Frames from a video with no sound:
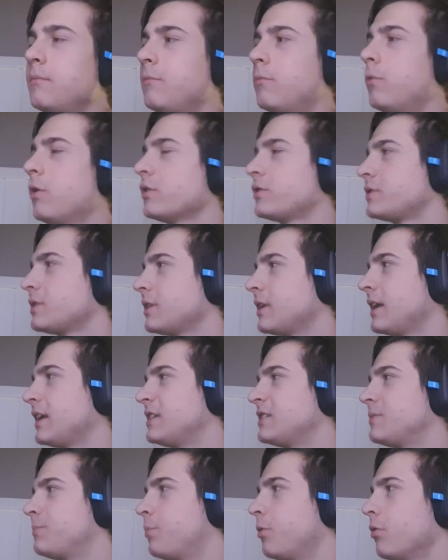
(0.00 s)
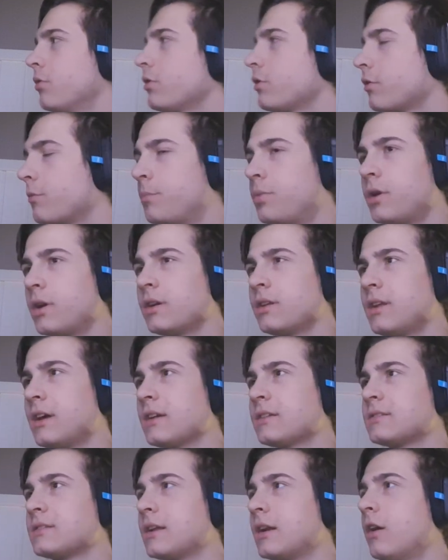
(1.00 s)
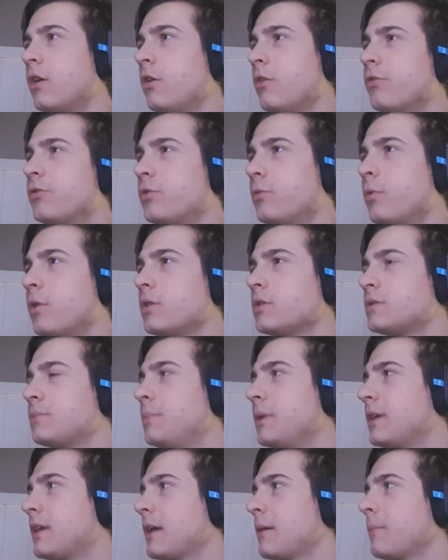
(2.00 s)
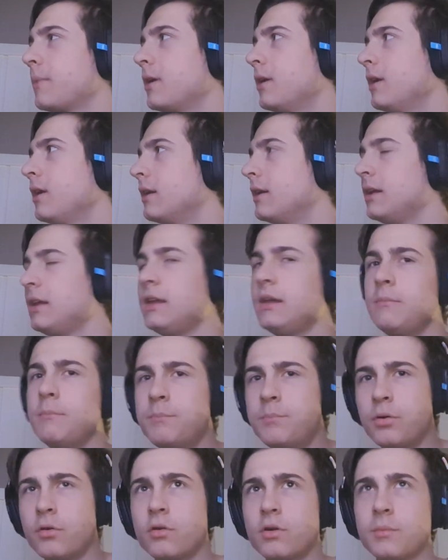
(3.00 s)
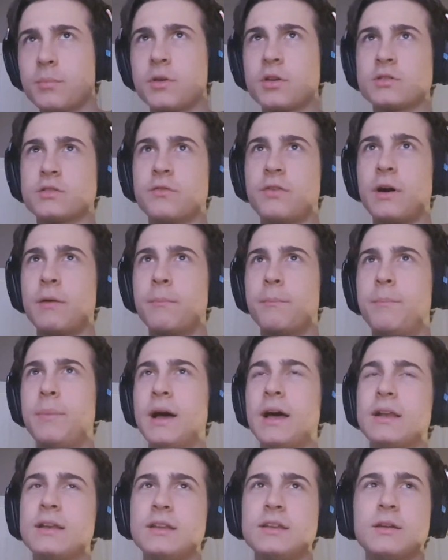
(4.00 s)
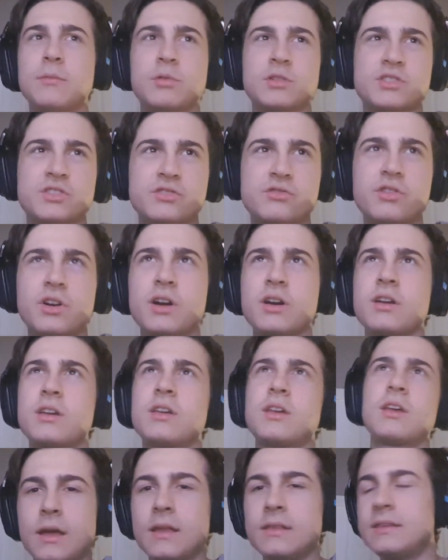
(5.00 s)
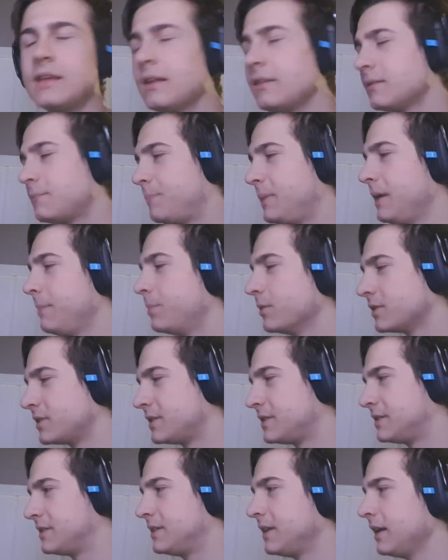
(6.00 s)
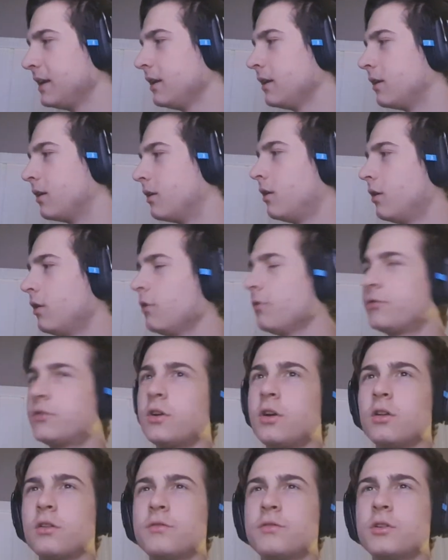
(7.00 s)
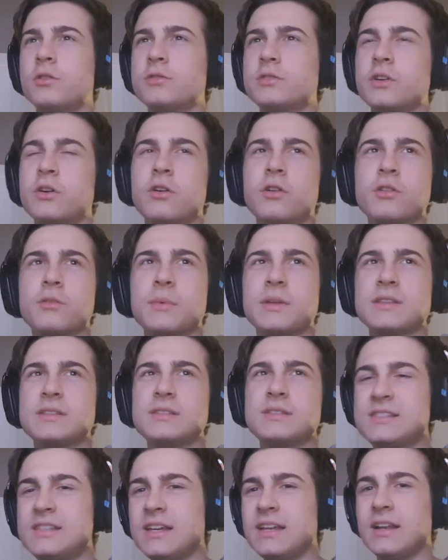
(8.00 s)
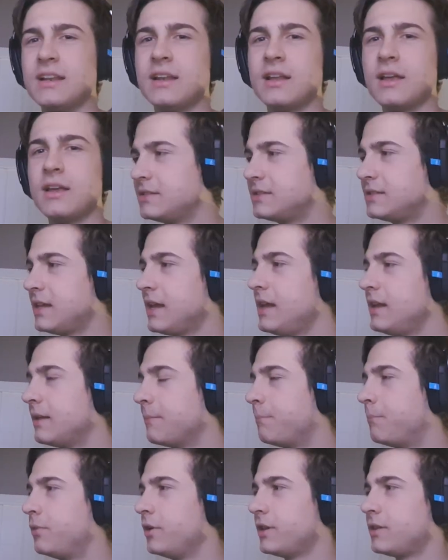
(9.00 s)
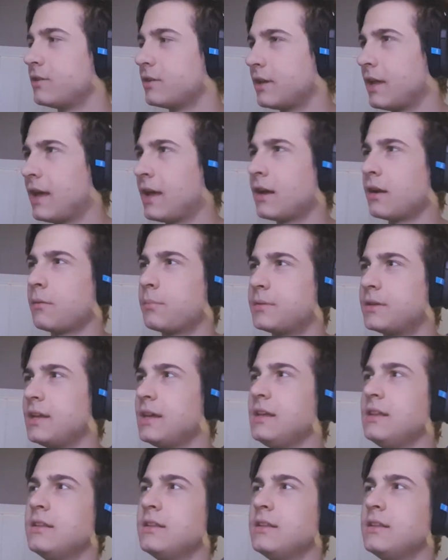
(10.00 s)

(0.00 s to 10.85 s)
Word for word: was an exporter of products and afterwards became an importer because of how badly they were struck. And then people still, after all of those arguments, still say that Britain helped